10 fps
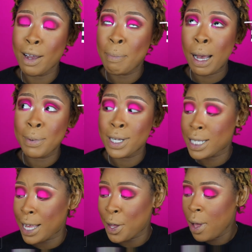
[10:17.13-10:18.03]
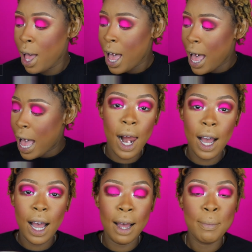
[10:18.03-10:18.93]
they're popping as hell.
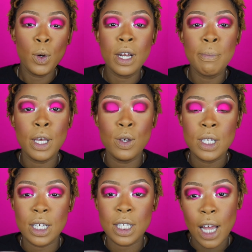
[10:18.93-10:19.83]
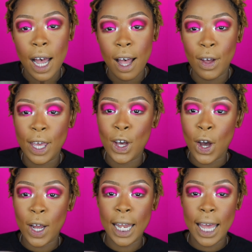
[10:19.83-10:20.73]
I'm going to be using the style
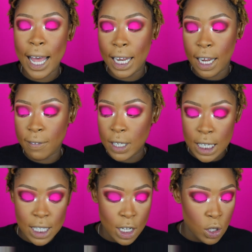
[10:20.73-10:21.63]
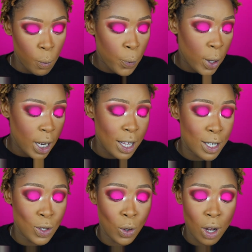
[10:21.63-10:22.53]
Ecarlet. I love these. They're so pretty, they're
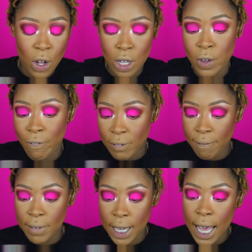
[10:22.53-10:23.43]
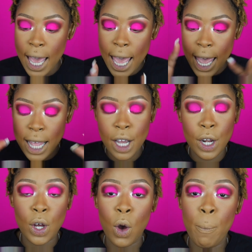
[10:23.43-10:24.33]
so long, they're so fluffy, and they're
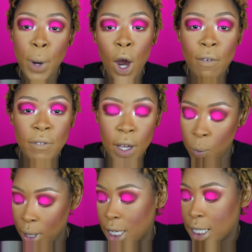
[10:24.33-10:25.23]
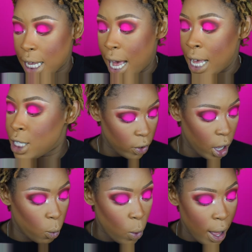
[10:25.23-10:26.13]
gonna go perfect with this eyes.
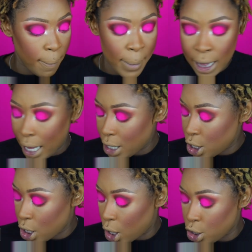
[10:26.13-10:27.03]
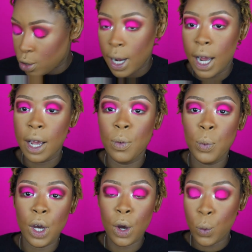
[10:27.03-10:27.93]
While my lashes are drying,
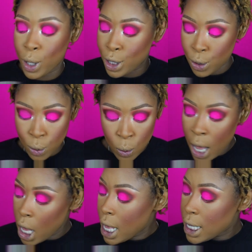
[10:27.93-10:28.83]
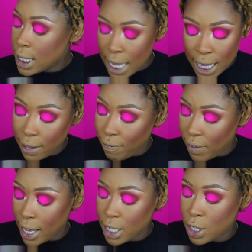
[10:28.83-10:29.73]
we are going to set the
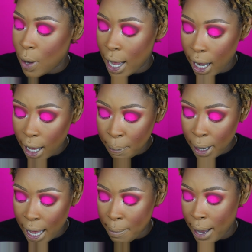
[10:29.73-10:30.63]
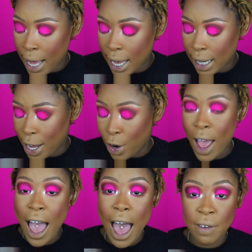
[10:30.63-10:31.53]
face. So I like applying my
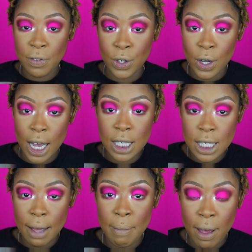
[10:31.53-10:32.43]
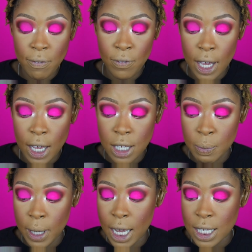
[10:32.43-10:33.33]
highlighter after I set my face
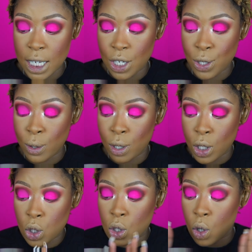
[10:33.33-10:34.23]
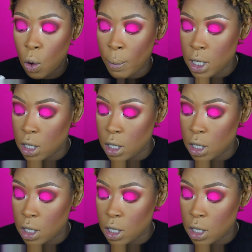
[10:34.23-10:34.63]
because it just goes on so much